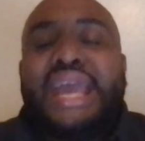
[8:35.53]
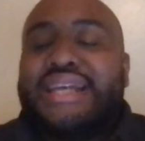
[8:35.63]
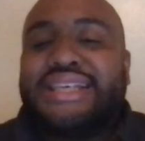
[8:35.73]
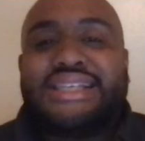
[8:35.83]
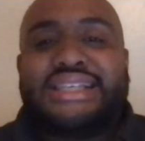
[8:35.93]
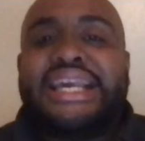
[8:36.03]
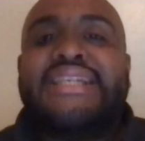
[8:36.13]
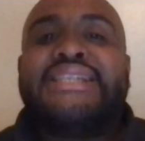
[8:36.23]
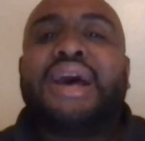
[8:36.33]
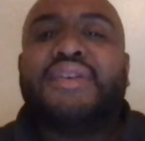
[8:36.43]
It's a
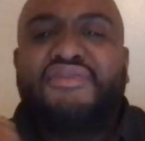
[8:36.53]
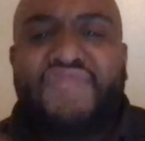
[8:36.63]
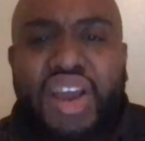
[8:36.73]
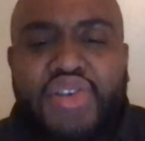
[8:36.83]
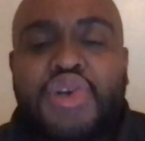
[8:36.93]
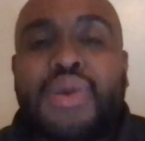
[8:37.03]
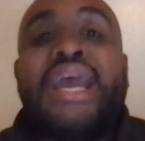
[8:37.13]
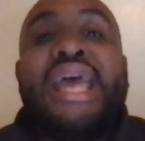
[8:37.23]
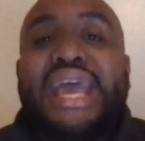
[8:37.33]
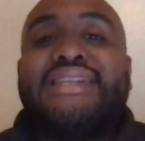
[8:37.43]
season of
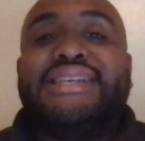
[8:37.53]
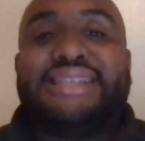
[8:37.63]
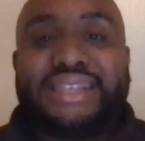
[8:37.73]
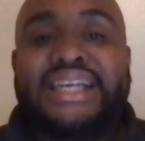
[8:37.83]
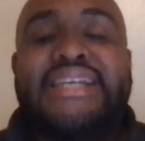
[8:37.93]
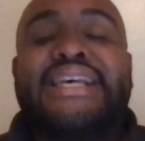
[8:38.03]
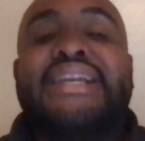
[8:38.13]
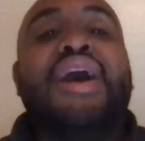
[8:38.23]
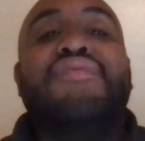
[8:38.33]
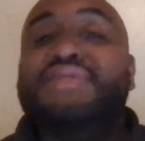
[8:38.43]
victory. It's a
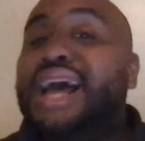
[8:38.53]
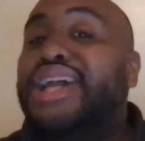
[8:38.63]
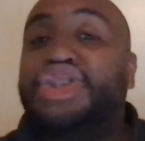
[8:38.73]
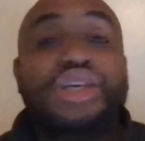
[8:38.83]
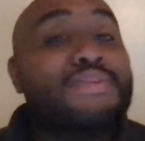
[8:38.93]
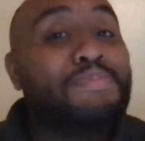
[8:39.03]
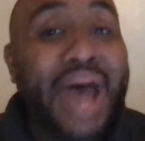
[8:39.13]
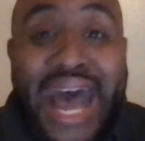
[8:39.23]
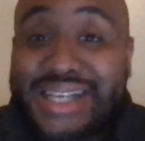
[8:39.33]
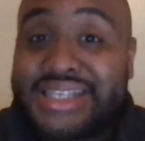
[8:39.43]
season of not just
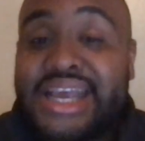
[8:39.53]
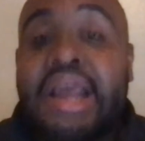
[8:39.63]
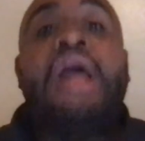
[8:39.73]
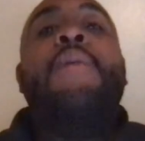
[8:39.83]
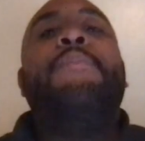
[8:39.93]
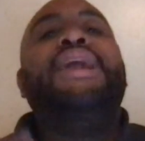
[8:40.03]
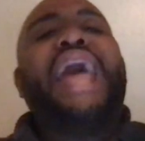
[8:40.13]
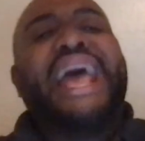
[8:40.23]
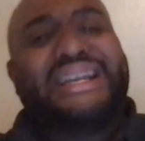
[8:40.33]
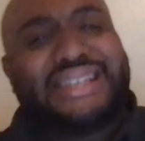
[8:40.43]
passing,
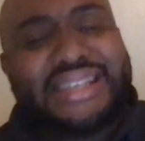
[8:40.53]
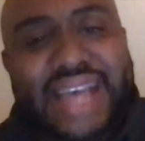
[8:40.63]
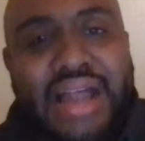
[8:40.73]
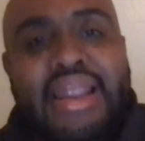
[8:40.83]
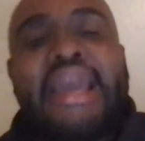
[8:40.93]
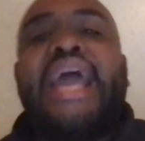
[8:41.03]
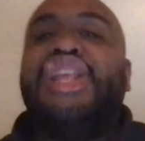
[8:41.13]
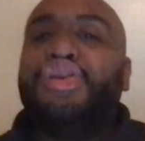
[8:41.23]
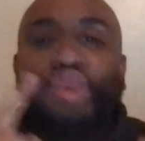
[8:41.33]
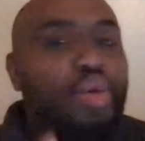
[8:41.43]
but excelling.
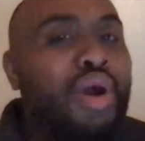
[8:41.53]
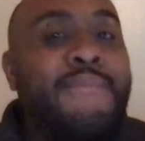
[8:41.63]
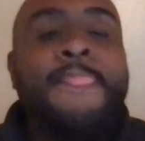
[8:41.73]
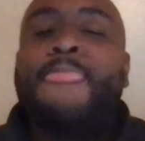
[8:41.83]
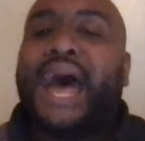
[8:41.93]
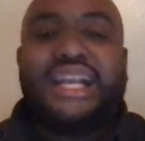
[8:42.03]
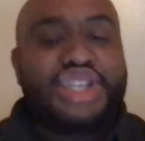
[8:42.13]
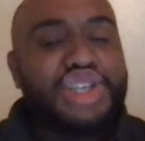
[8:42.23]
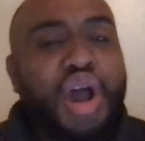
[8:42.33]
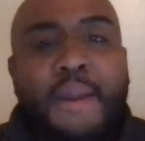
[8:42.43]
And you know what?
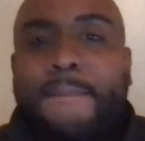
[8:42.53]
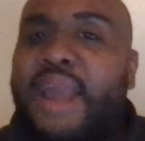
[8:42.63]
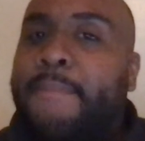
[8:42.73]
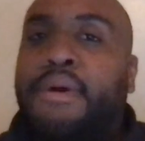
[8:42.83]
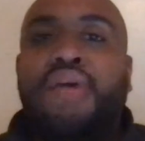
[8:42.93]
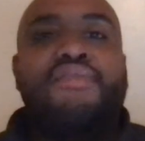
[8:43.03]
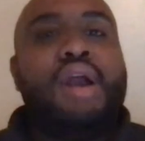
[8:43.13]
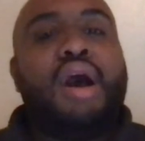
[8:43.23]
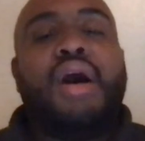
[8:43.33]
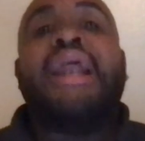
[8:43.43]
As young people of
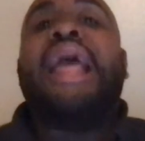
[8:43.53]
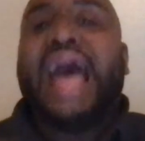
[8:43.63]
God,